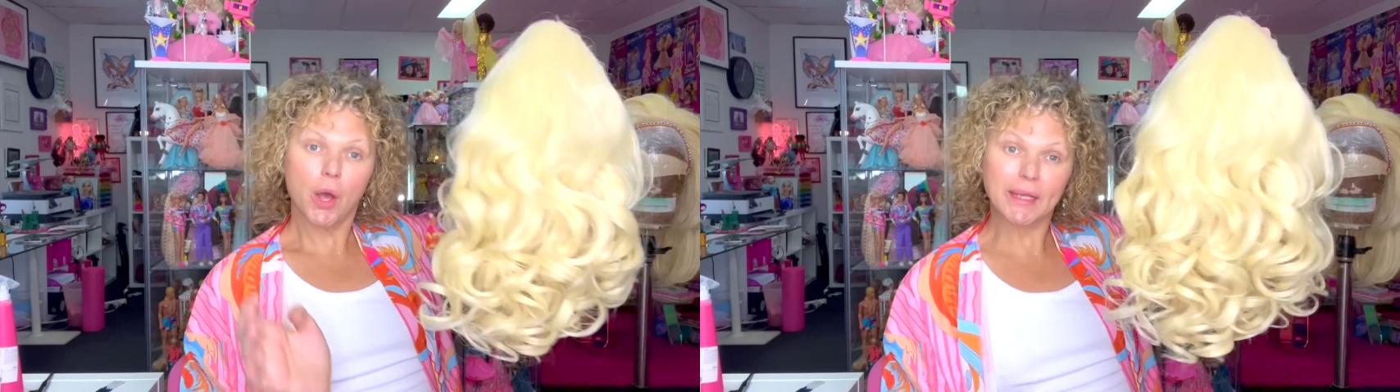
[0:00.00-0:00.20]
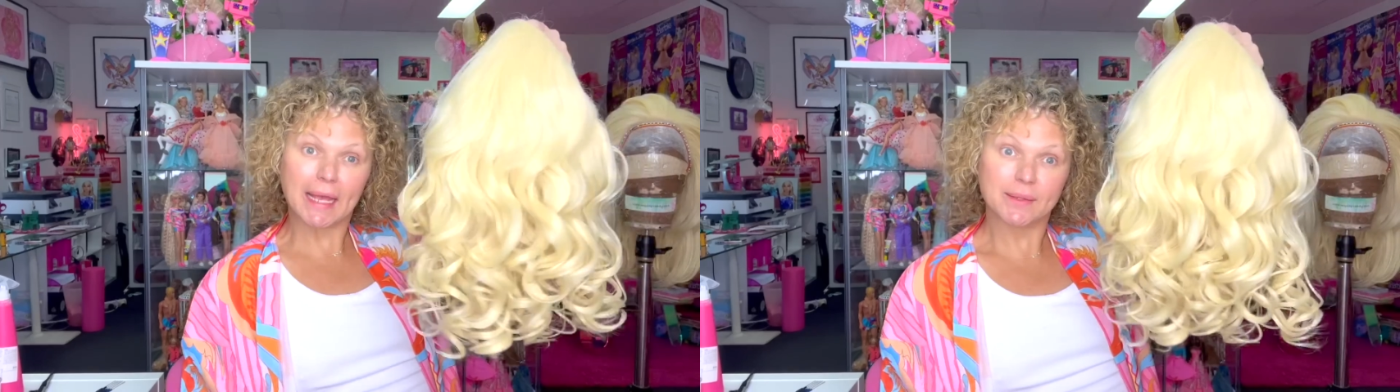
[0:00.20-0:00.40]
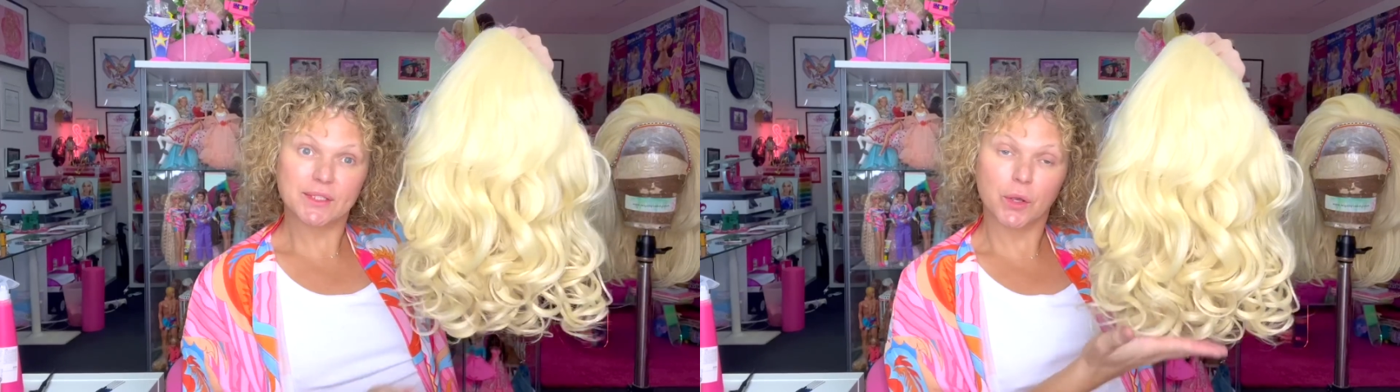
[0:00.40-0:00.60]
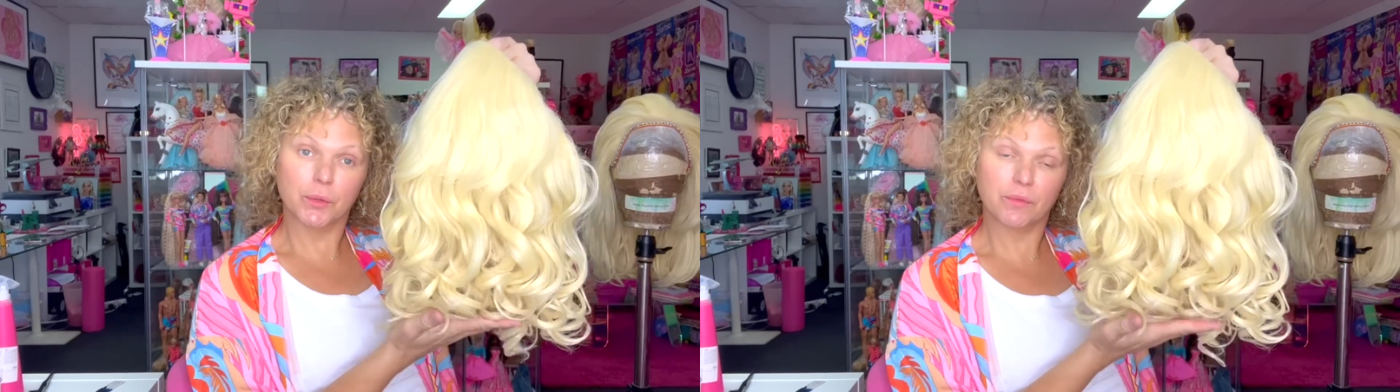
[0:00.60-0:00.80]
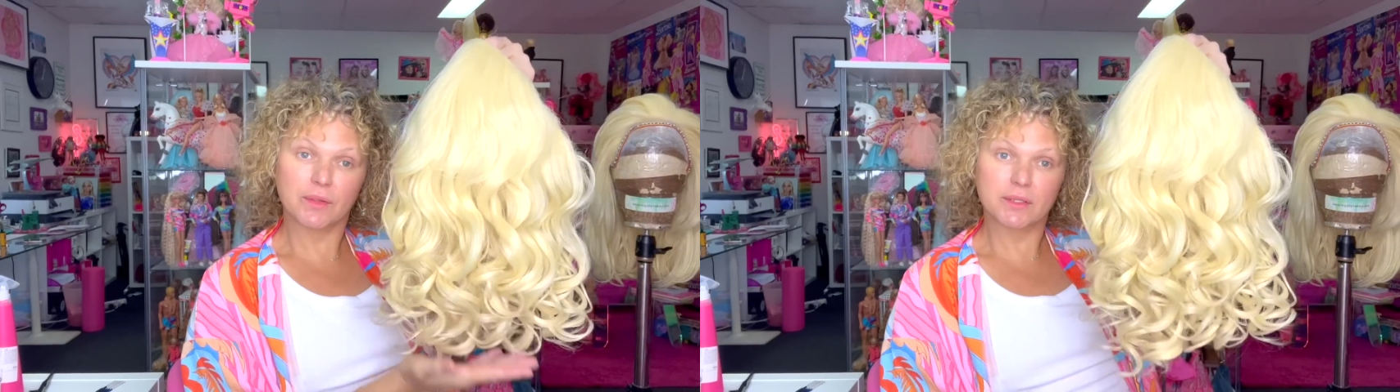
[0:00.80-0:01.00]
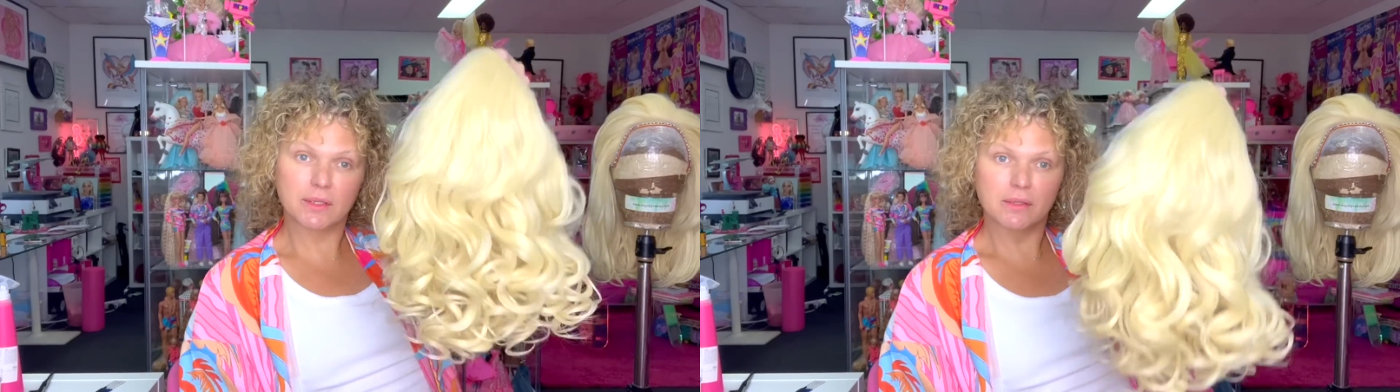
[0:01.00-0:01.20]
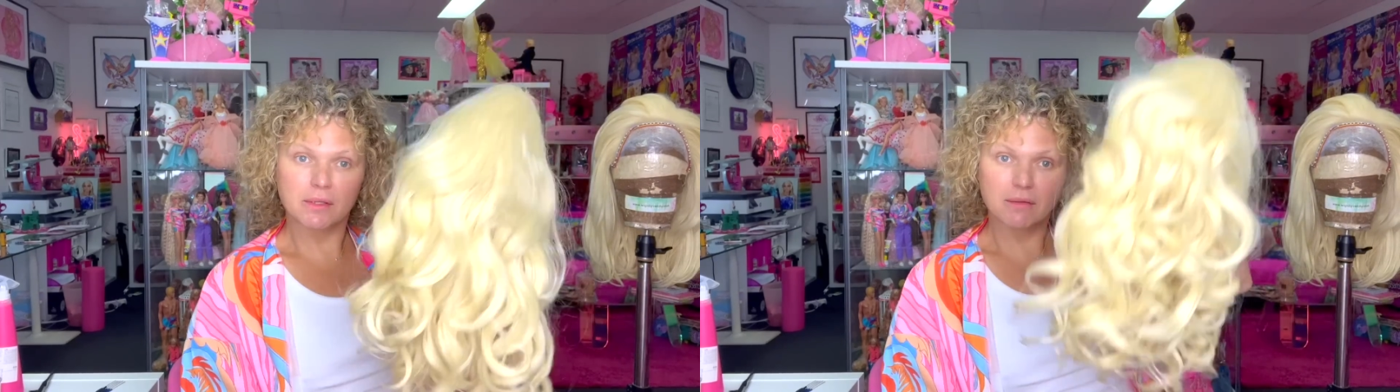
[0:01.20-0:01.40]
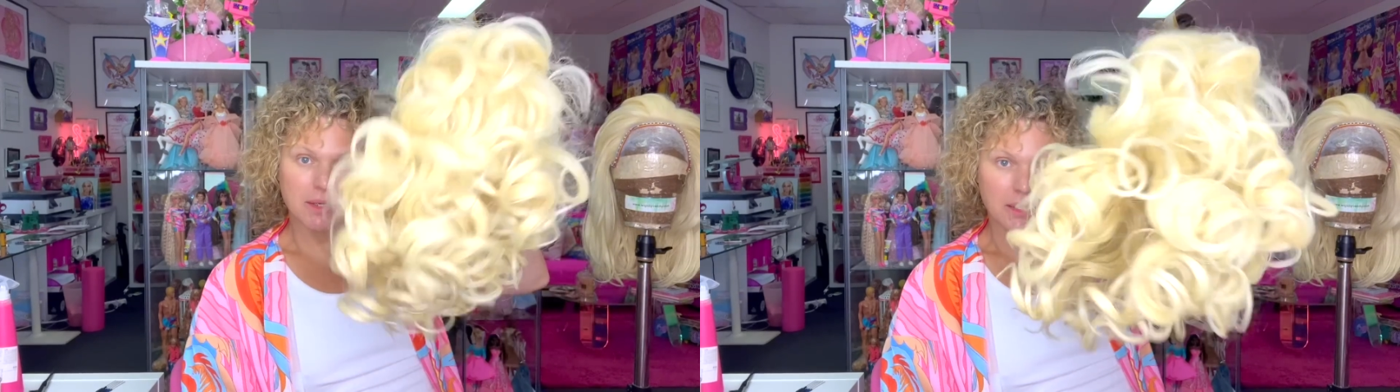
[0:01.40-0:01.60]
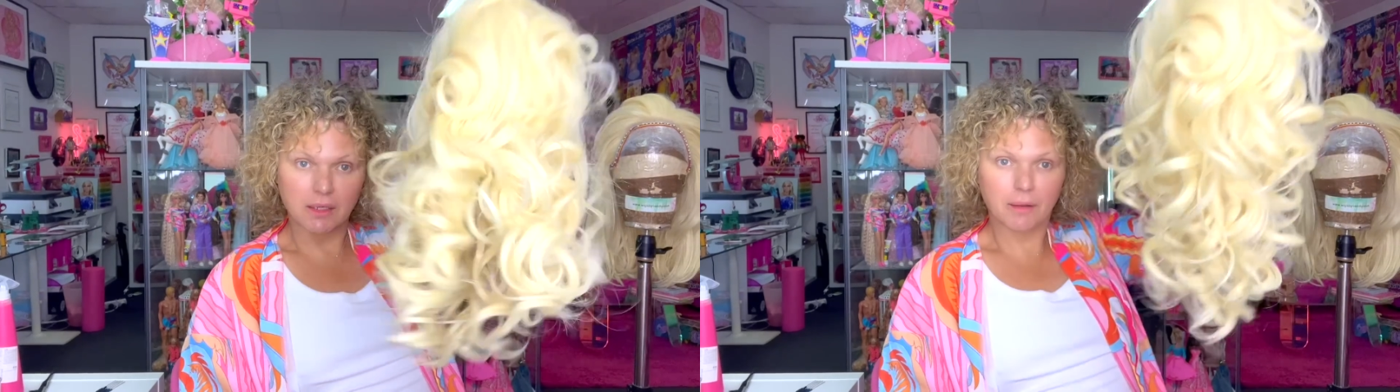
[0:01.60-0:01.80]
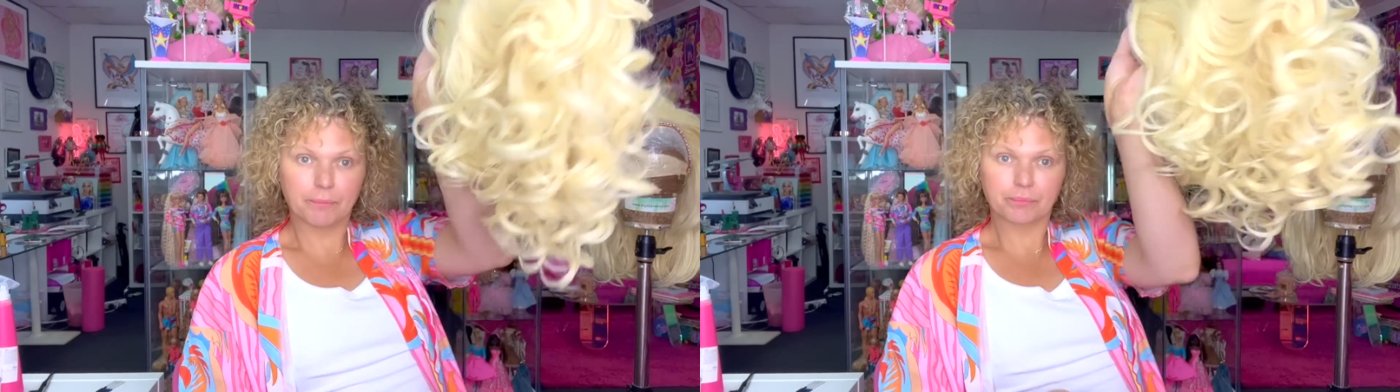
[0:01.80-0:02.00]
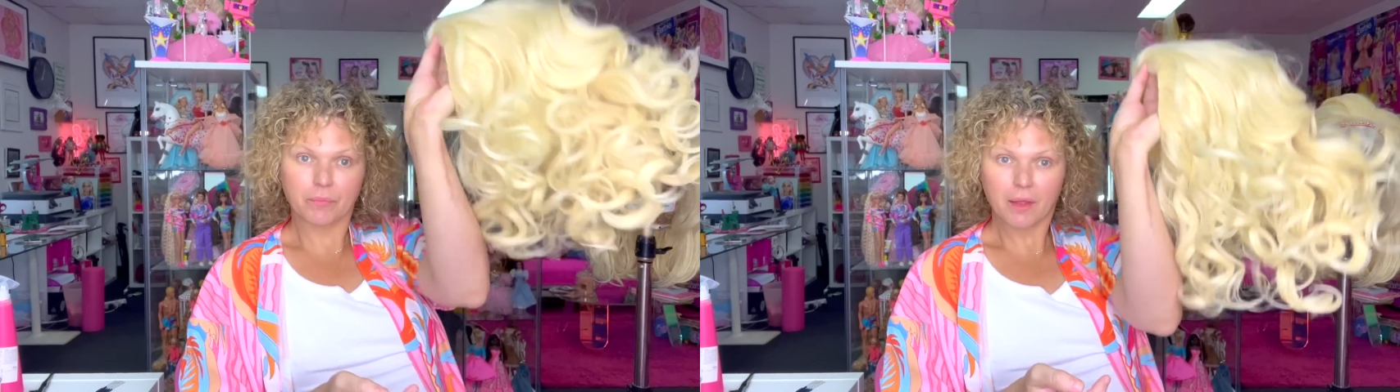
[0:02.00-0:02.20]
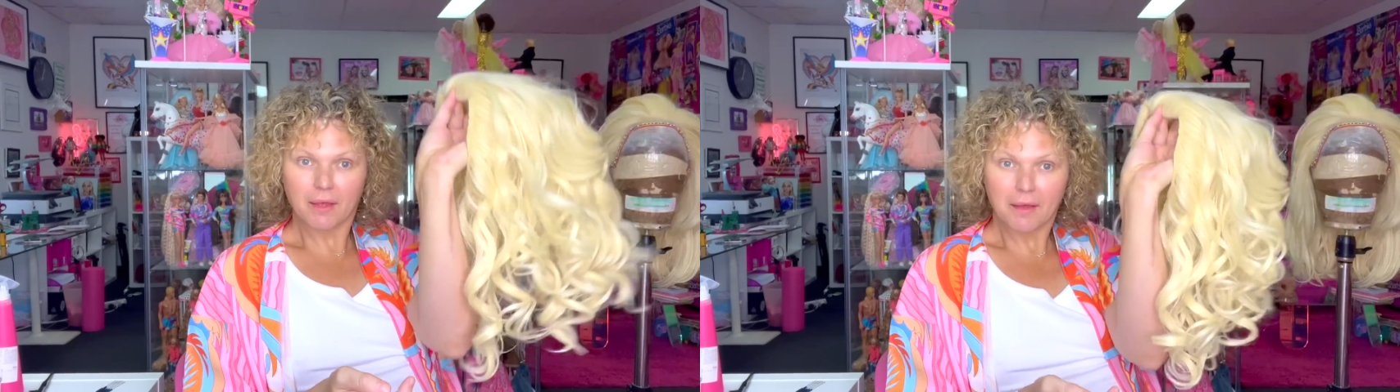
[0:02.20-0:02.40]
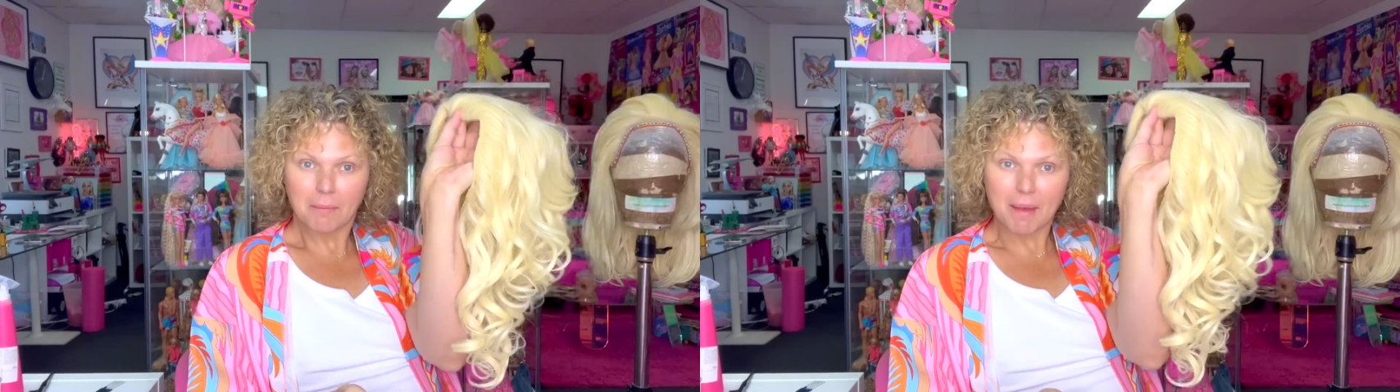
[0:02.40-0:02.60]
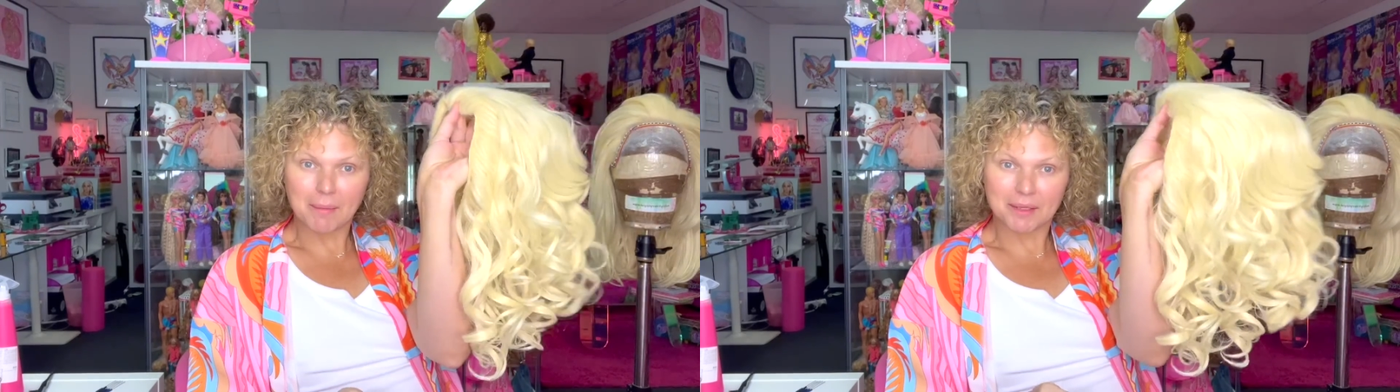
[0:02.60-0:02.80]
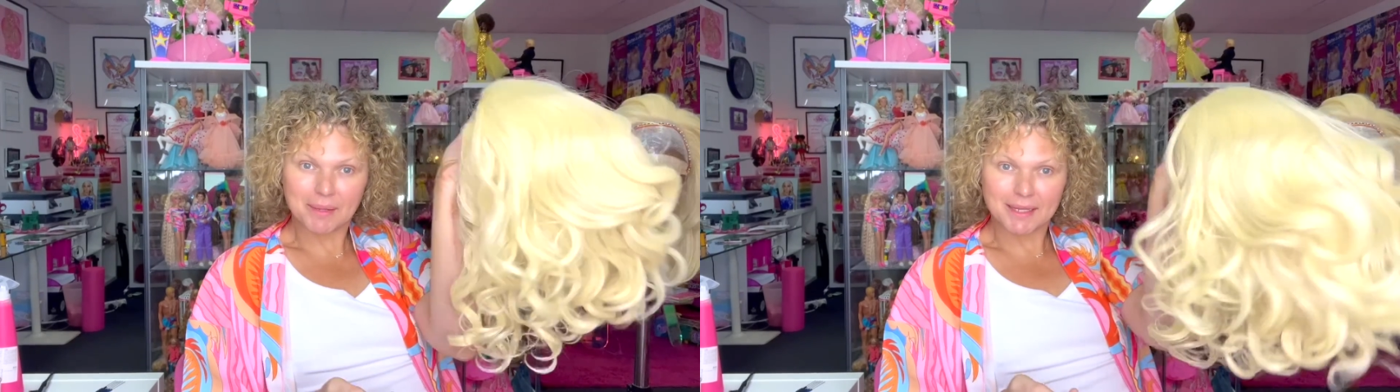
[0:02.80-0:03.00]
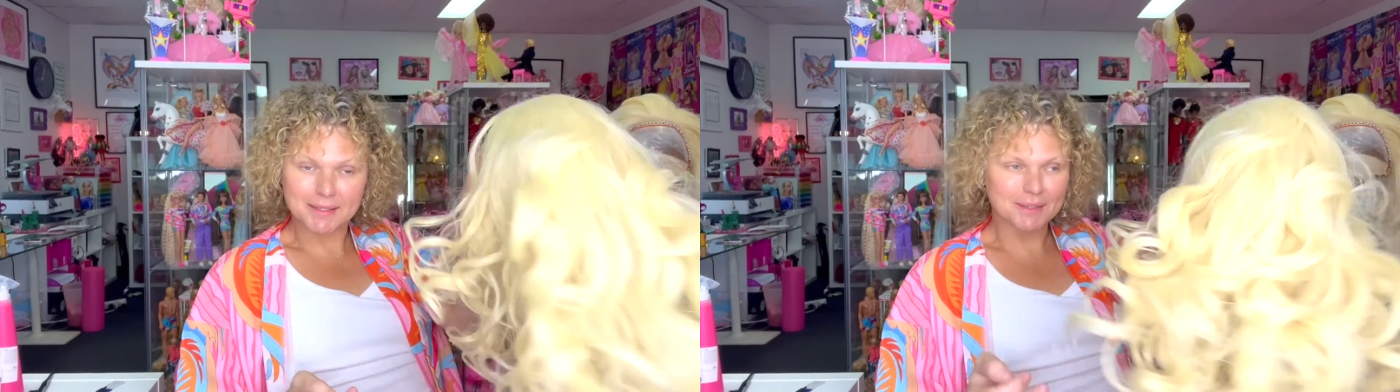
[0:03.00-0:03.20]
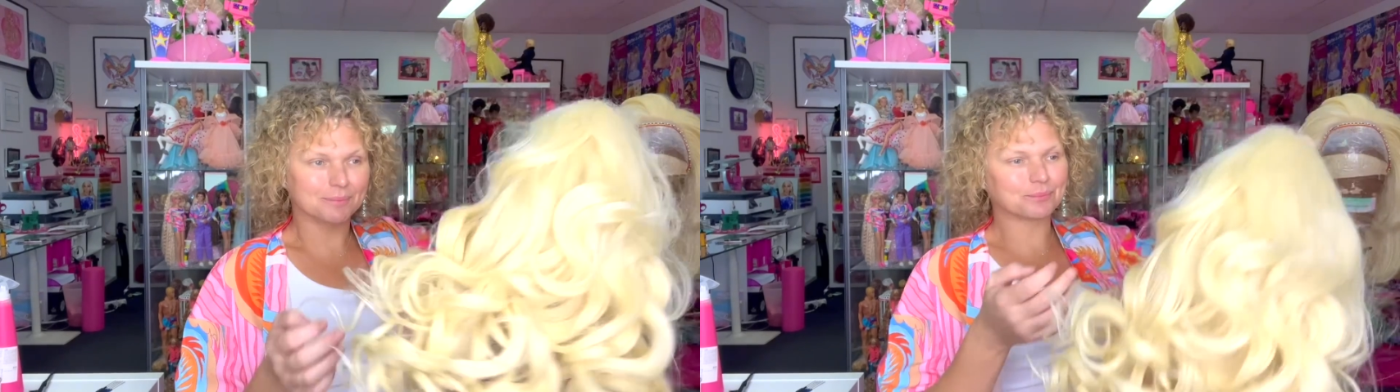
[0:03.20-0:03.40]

Okay, so this is the Pamela Piece.